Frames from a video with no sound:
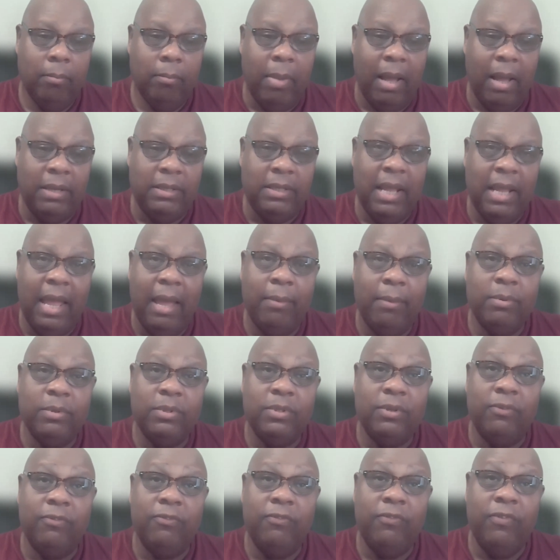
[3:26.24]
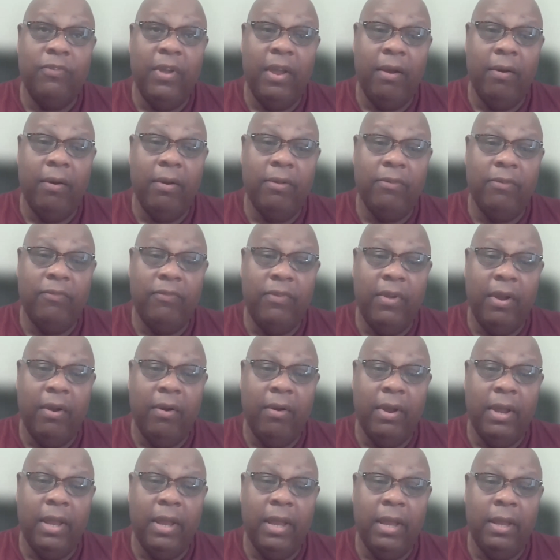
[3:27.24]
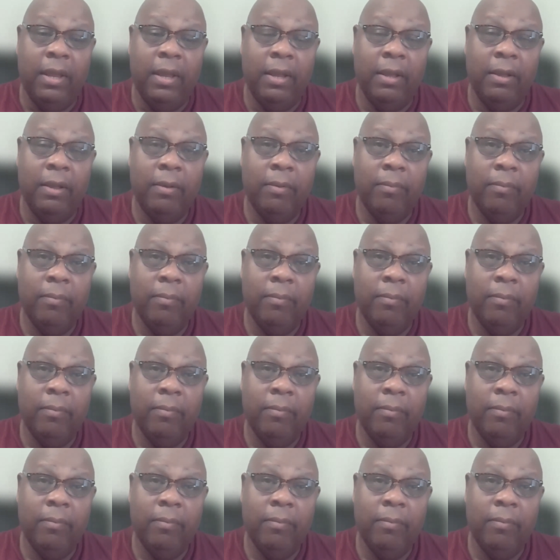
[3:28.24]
my dad was a very, very